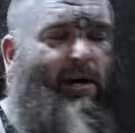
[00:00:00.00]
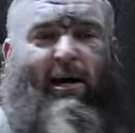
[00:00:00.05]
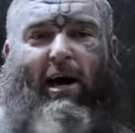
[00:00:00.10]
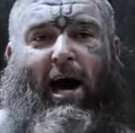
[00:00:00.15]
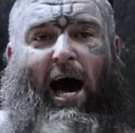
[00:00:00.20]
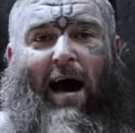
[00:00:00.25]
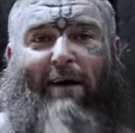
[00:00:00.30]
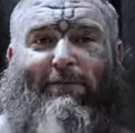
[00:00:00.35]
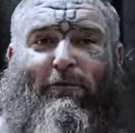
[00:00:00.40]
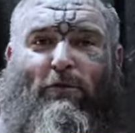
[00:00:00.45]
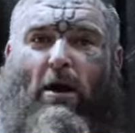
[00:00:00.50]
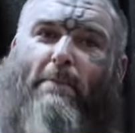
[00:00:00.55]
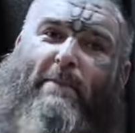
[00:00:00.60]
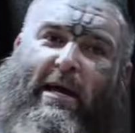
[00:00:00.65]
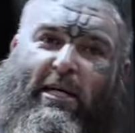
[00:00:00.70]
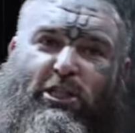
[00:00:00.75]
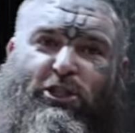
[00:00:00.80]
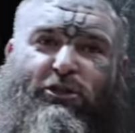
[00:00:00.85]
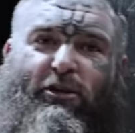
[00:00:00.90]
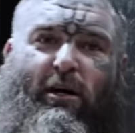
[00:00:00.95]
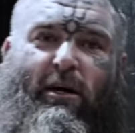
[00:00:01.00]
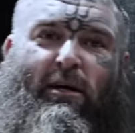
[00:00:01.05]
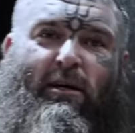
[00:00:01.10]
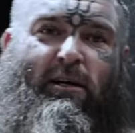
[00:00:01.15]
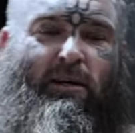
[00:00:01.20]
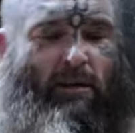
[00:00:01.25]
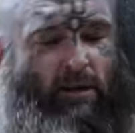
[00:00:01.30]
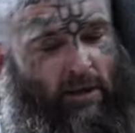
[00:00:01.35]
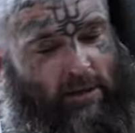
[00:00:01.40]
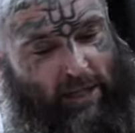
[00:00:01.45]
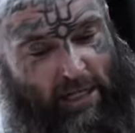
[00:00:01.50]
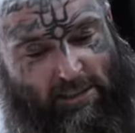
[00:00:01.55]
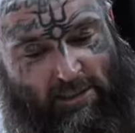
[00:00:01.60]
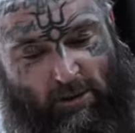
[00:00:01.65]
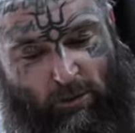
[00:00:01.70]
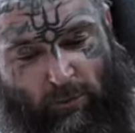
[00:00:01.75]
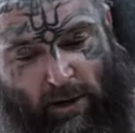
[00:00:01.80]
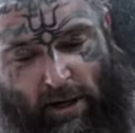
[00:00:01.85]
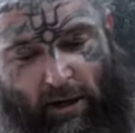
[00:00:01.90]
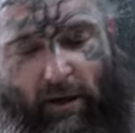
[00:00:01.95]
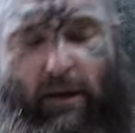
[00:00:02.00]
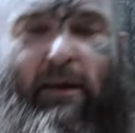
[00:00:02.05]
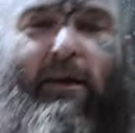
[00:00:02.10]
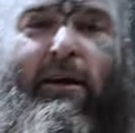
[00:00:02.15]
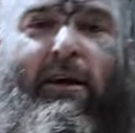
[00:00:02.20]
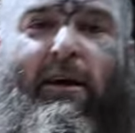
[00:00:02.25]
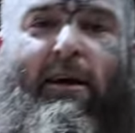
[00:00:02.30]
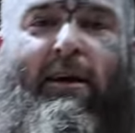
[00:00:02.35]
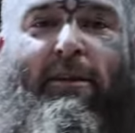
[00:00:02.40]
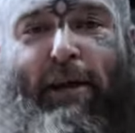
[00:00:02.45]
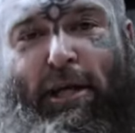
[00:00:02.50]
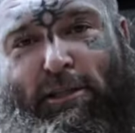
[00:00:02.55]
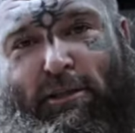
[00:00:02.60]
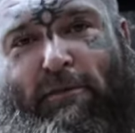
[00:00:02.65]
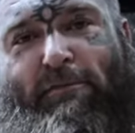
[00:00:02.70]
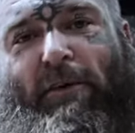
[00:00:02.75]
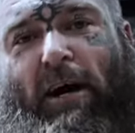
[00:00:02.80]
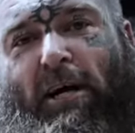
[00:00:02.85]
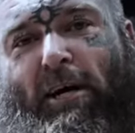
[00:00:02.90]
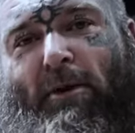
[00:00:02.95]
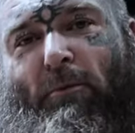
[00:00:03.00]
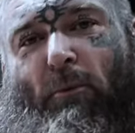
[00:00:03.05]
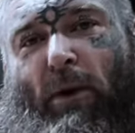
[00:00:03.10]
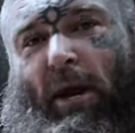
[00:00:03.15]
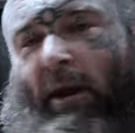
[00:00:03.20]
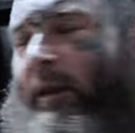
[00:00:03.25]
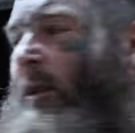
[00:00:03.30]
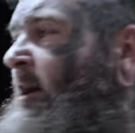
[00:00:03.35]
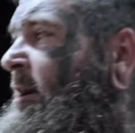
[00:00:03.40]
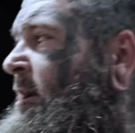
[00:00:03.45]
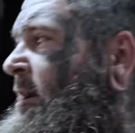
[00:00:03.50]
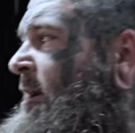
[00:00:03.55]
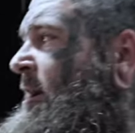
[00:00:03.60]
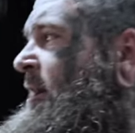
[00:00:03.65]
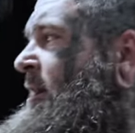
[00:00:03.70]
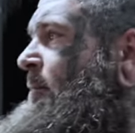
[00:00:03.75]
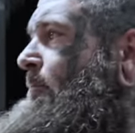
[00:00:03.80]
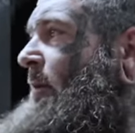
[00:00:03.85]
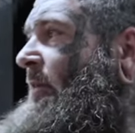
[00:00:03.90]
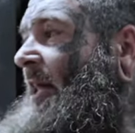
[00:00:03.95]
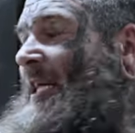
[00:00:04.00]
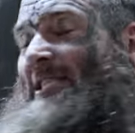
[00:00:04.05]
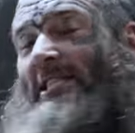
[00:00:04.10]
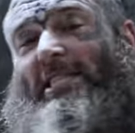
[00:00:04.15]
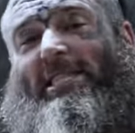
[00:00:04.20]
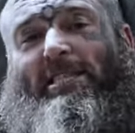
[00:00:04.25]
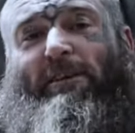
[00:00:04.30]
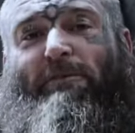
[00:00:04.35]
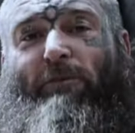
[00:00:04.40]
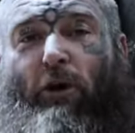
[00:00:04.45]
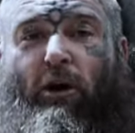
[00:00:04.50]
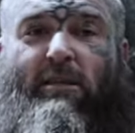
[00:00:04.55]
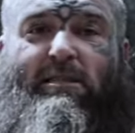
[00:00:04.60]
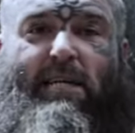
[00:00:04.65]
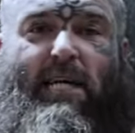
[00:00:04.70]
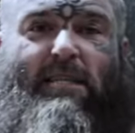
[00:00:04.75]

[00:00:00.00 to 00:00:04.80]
half a rep extra. That's a win. That's a fucking win. But that's just the first